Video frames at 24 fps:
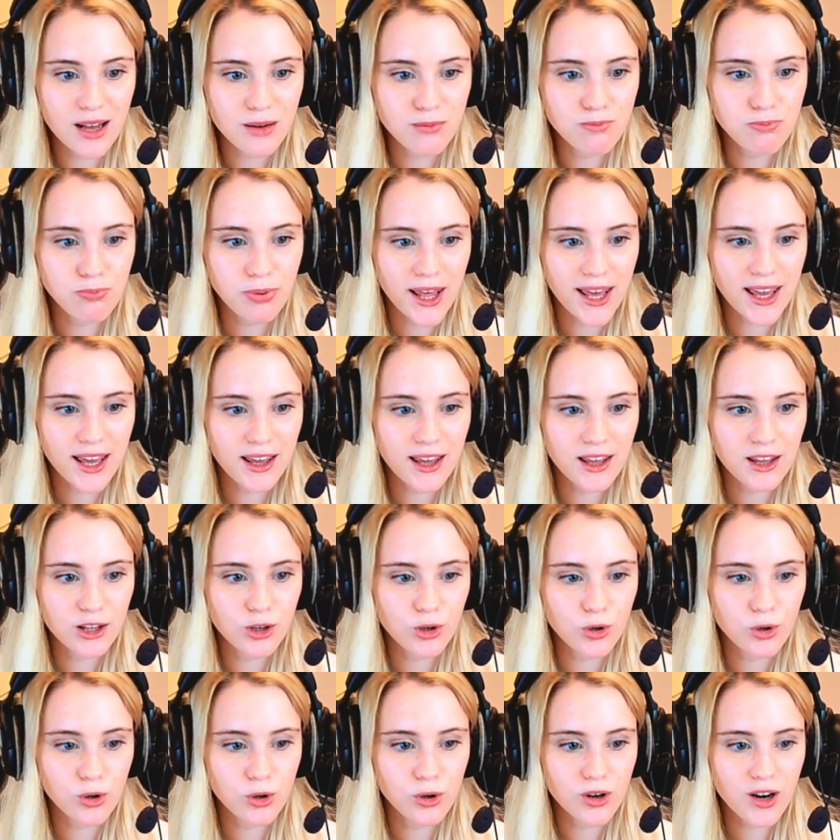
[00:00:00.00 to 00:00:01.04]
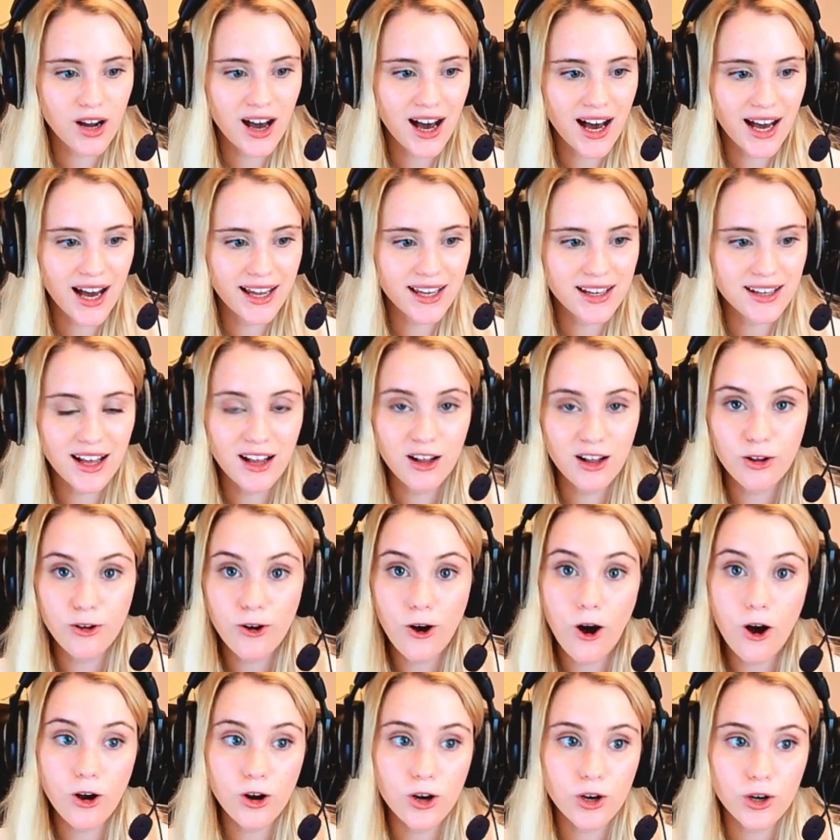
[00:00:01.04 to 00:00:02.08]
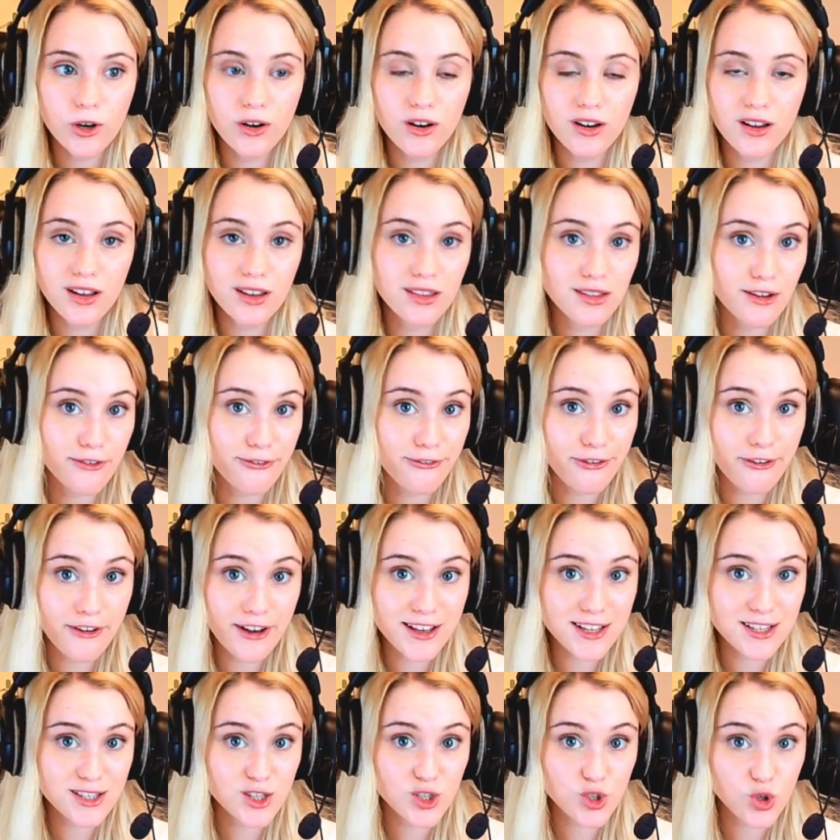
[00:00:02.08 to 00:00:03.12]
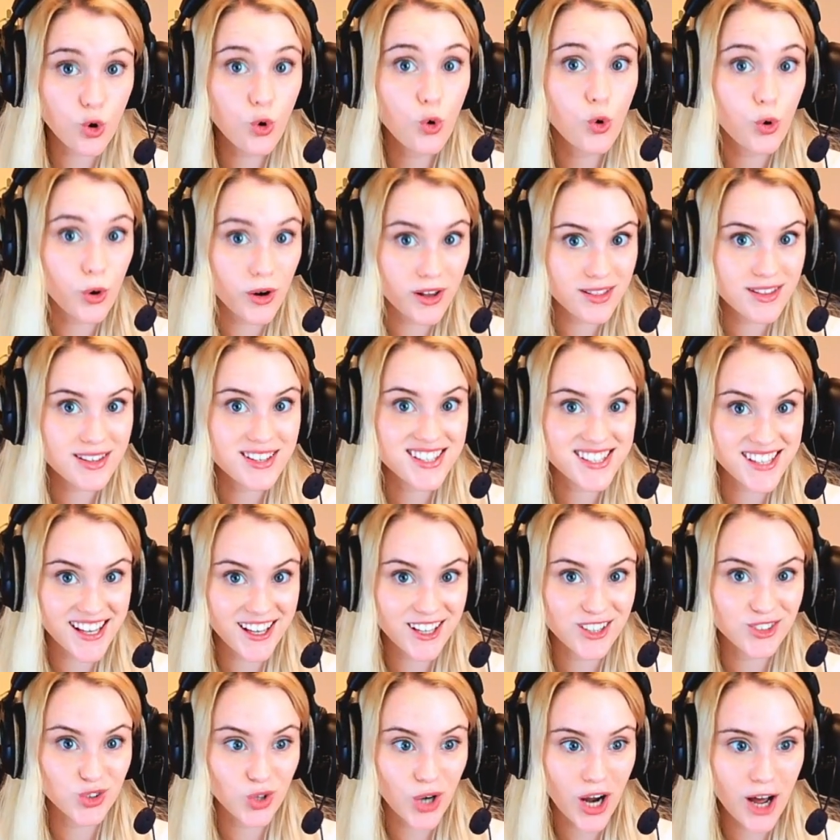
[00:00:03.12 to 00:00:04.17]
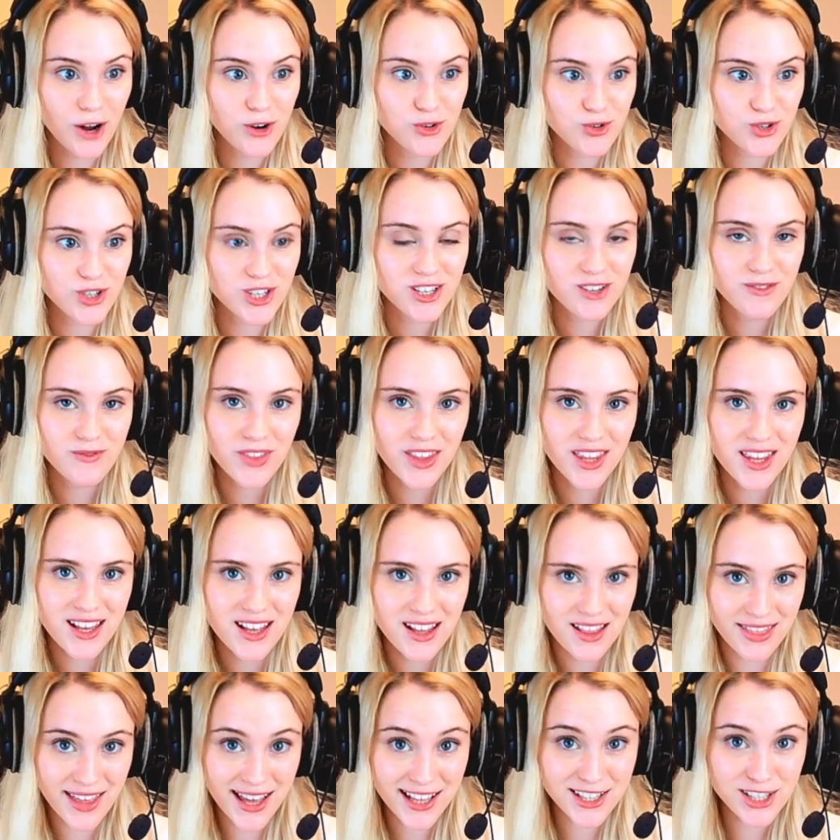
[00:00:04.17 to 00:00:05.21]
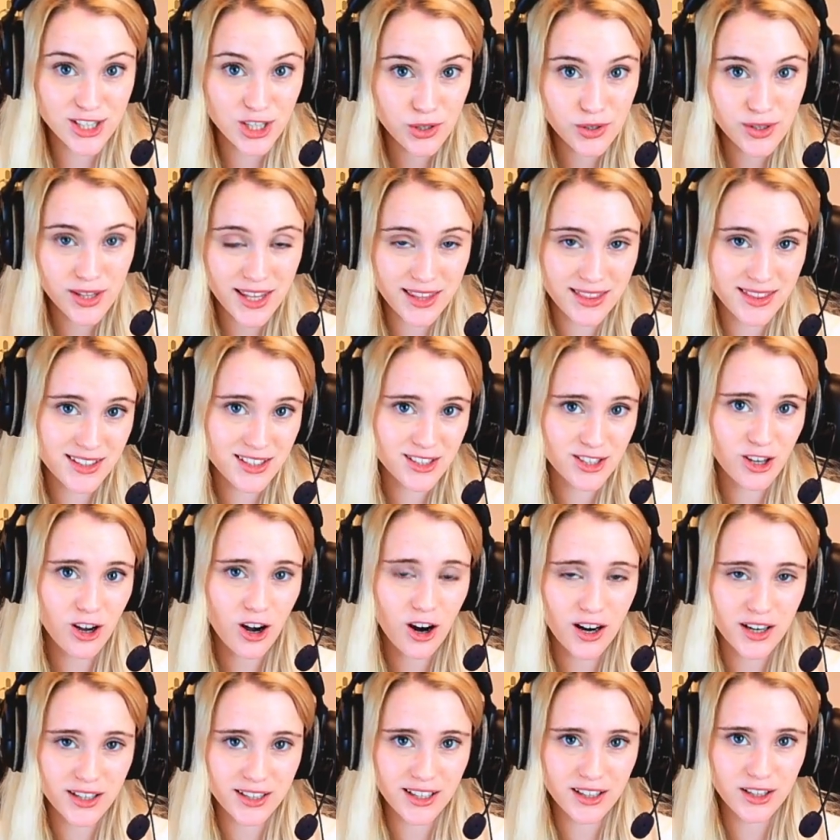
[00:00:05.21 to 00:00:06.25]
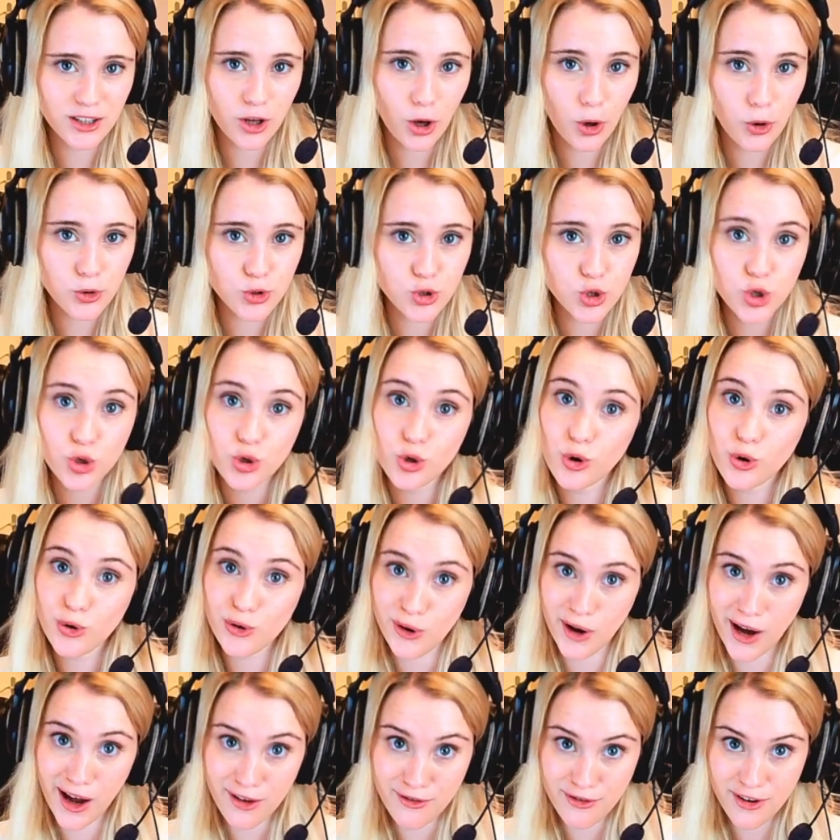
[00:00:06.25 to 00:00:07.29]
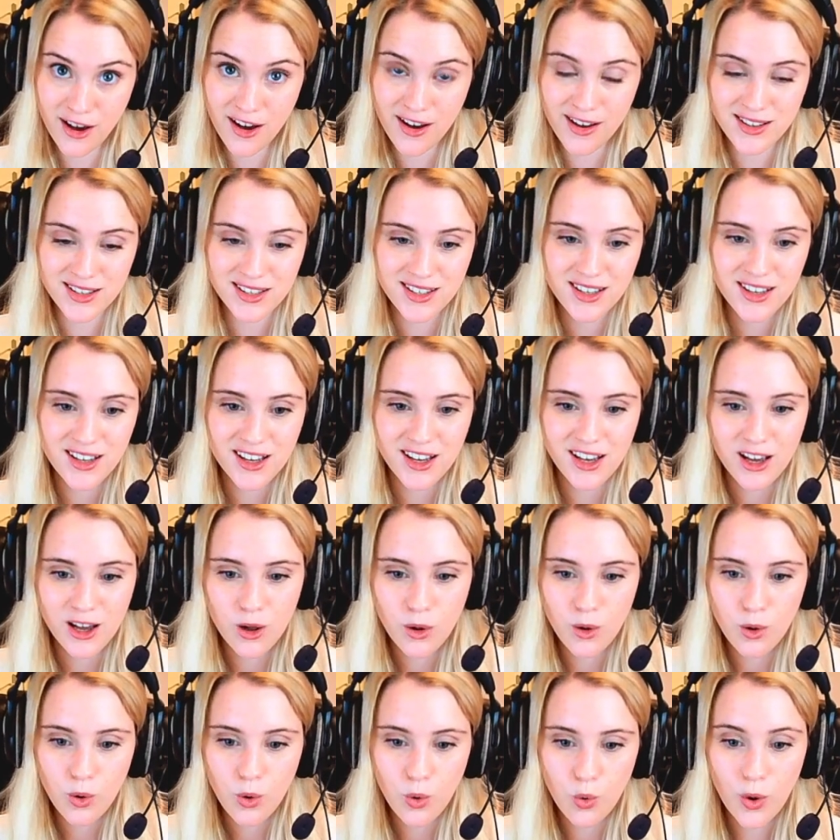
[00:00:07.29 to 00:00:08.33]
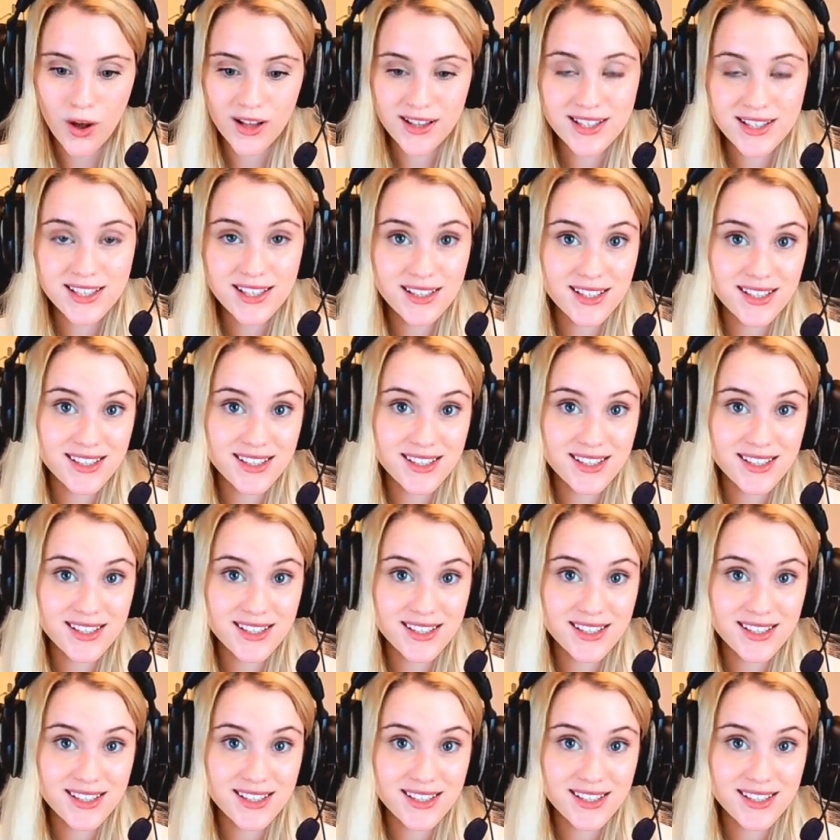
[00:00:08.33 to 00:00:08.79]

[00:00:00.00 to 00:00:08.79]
and play your Iron Owl Conqueror in the first or in the second round. That's so that this card can go to your graveyard. Once it